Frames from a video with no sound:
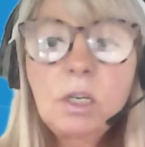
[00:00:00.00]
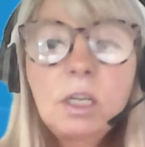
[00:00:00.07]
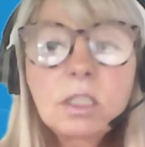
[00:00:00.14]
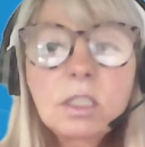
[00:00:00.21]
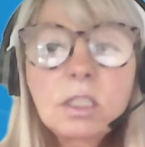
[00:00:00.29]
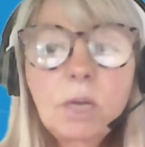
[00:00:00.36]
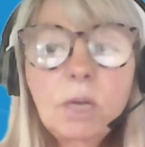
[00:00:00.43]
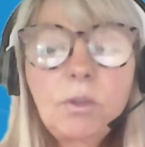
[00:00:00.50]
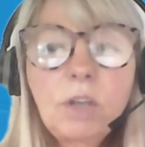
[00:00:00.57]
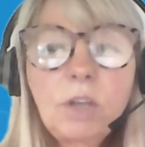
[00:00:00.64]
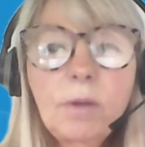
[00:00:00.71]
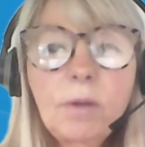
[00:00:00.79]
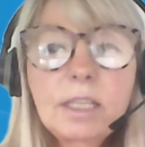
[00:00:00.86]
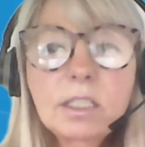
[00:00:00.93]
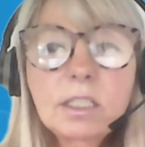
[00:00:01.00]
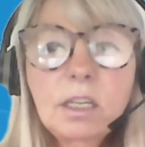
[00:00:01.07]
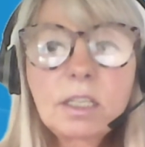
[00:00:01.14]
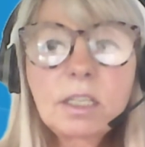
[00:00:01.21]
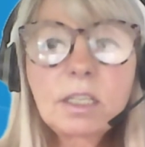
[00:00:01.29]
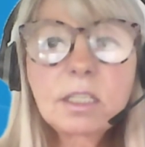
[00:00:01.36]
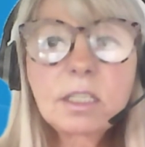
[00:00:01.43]
So, it's
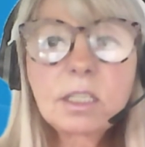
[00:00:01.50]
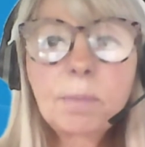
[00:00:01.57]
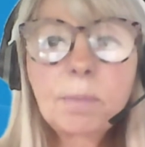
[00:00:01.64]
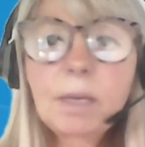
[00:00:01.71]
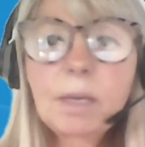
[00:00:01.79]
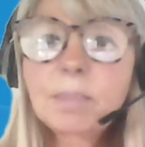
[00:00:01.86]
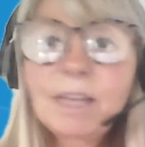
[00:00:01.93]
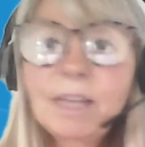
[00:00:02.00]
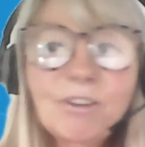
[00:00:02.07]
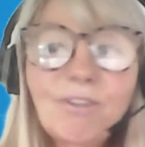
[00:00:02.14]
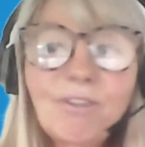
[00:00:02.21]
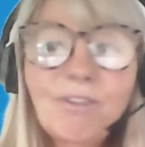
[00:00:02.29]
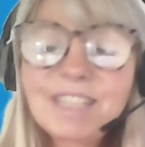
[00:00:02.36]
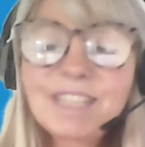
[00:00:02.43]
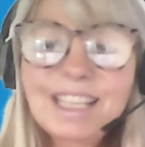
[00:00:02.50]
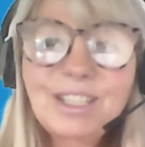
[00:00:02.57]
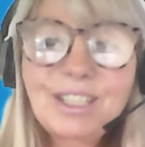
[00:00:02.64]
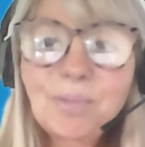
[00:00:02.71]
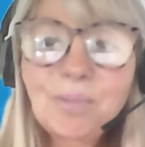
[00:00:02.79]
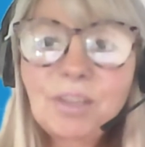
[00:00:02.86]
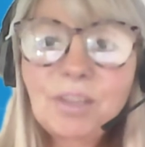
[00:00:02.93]
nice to be able to have a
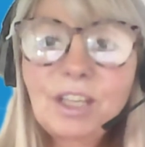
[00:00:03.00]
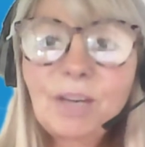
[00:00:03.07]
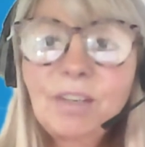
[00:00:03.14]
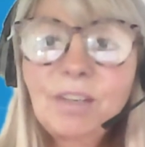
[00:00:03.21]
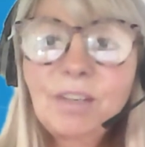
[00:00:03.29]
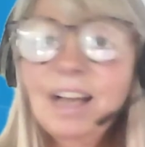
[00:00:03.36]
conversation with you.